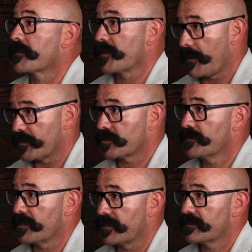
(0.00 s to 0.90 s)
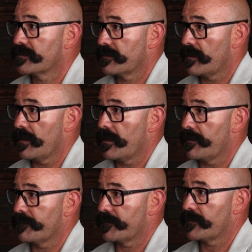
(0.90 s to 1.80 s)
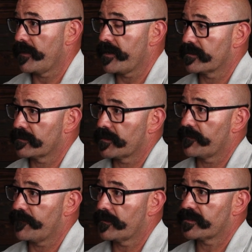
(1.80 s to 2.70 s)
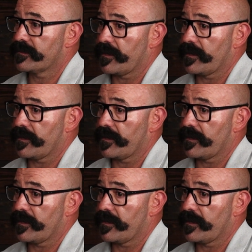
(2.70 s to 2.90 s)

opportunities to hire some good folks in